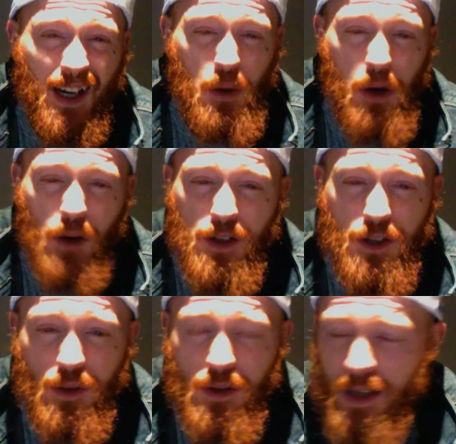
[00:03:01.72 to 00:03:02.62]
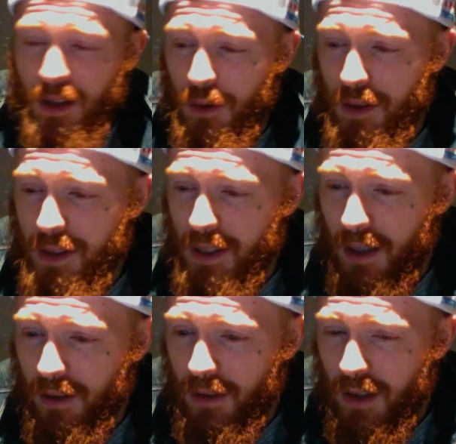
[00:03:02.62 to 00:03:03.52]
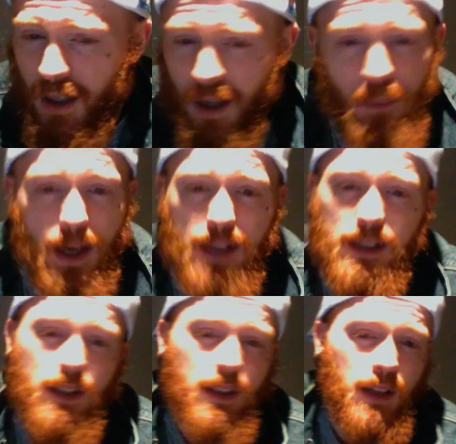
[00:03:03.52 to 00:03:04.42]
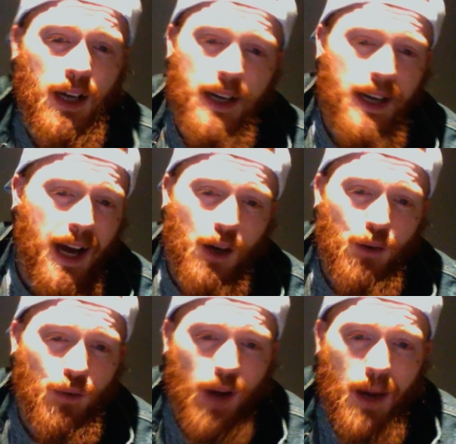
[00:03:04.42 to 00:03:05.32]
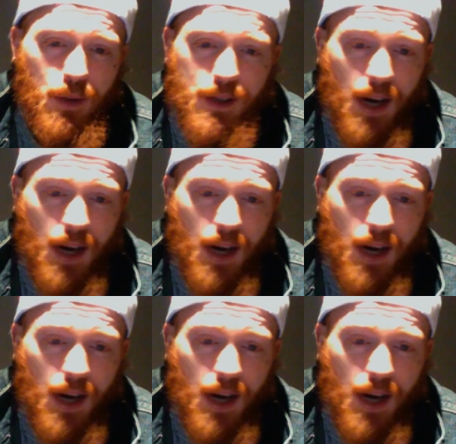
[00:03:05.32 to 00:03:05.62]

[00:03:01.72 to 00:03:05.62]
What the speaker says: who else has used their lunacy angle. Basically, like 9 other rappers.